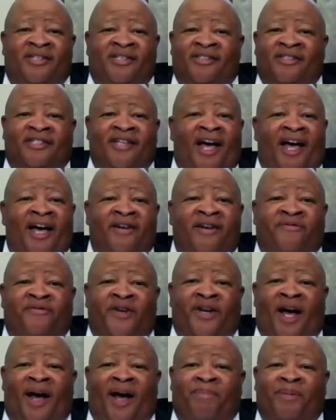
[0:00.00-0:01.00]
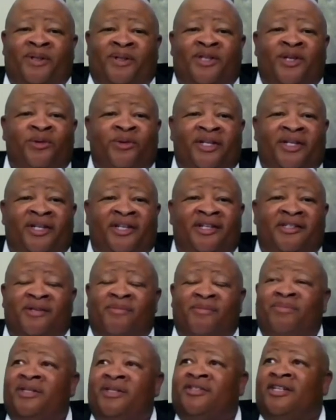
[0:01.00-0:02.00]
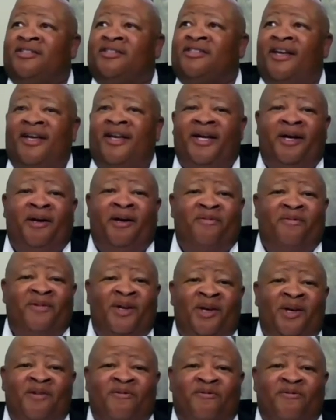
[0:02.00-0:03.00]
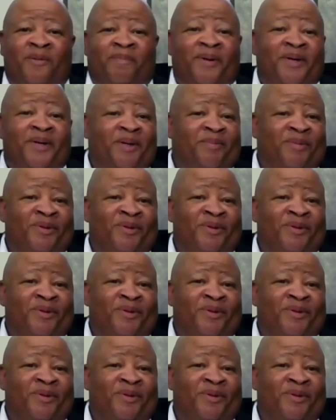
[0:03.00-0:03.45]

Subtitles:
just excited for the opportunity to be just a help for